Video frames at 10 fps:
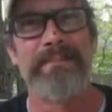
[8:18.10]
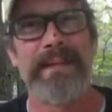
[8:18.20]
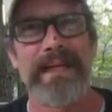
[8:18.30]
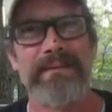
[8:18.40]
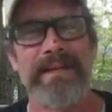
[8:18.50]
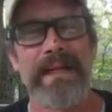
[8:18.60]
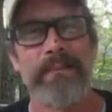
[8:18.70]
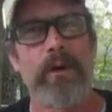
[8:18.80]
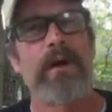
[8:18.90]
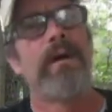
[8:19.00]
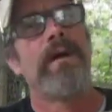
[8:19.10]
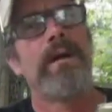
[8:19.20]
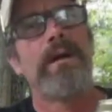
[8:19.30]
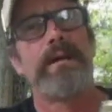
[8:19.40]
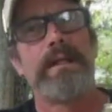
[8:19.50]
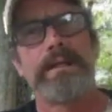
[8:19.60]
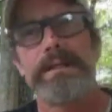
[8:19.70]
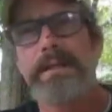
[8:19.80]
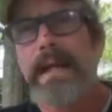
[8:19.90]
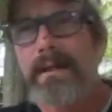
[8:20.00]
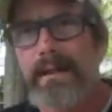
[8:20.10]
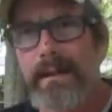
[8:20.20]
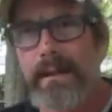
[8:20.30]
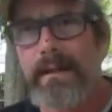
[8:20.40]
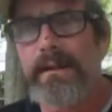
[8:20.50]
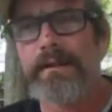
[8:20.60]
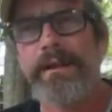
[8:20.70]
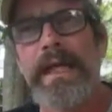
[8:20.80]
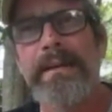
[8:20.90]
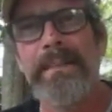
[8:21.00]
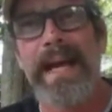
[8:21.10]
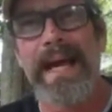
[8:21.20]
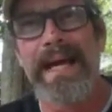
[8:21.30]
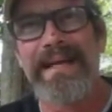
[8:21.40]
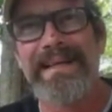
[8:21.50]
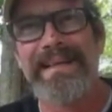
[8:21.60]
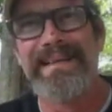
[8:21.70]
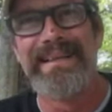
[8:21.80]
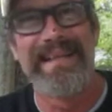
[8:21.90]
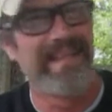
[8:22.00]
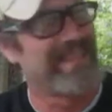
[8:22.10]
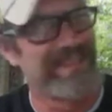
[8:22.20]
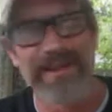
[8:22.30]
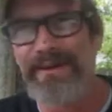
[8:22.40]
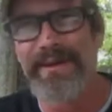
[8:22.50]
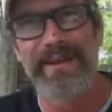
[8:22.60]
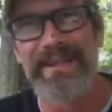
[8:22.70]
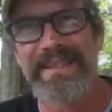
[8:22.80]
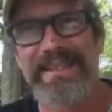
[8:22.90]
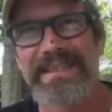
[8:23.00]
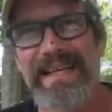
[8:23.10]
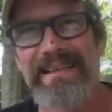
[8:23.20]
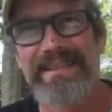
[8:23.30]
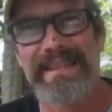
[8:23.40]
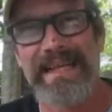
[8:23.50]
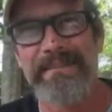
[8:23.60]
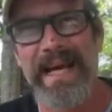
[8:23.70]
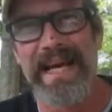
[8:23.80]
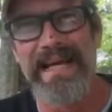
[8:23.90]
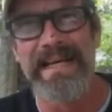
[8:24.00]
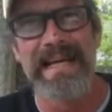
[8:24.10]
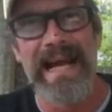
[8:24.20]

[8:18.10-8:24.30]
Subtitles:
believed anymore. The stellar G-Man is no longer the stellar G-Man,